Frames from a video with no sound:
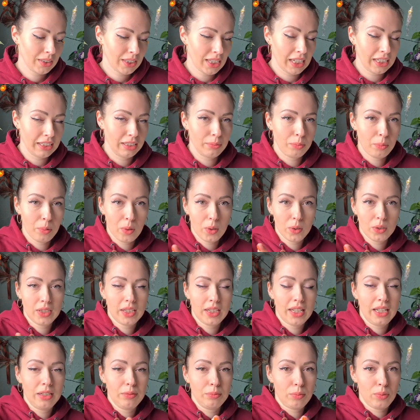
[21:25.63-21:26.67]
take the pot
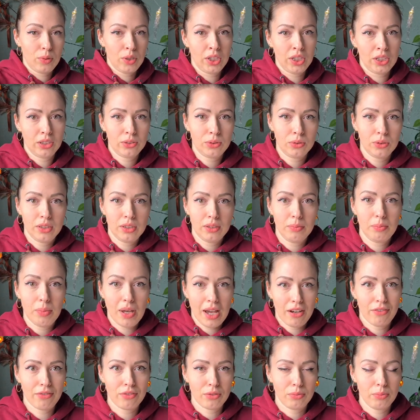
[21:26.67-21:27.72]
and bring it to the
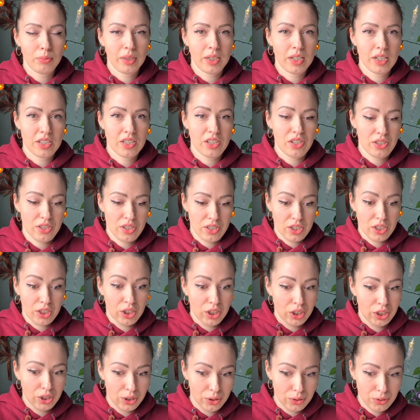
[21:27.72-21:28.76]
bathroom because
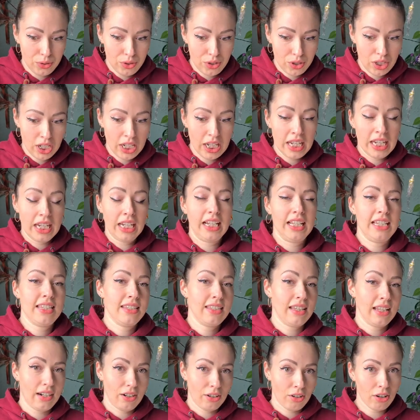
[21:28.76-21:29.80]
it's huge, it's
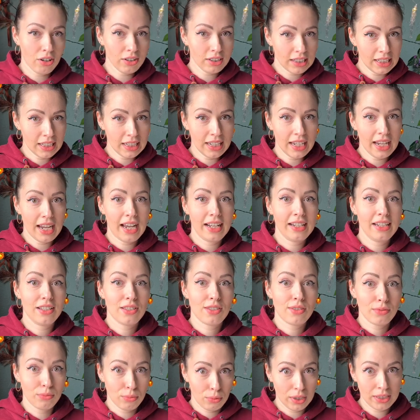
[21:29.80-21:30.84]
terracotta, and
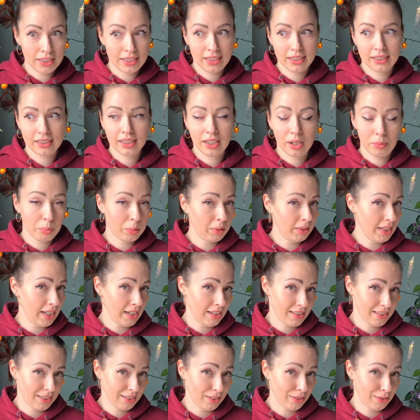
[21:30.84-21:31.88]
it's watered a couple
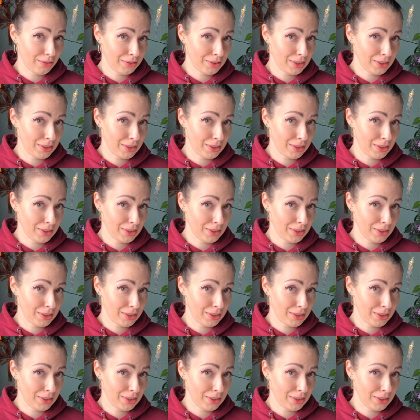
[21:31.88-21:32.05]
days ago.